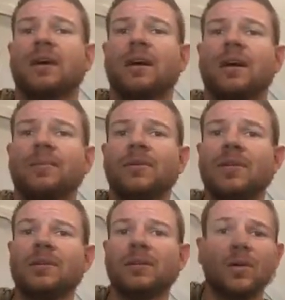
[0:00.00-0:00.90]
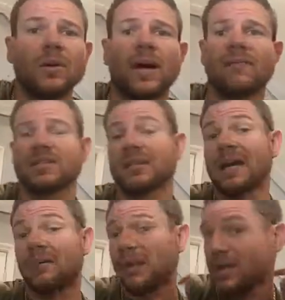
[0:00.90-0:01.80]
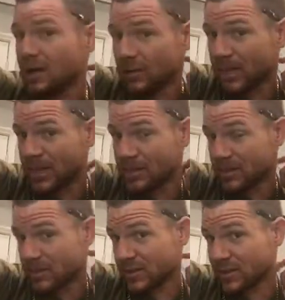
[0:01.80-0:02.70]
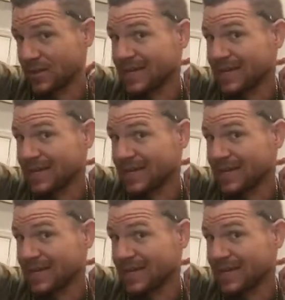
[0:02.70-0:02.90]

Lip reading: you need to know obviously how many carbohydrates are in there.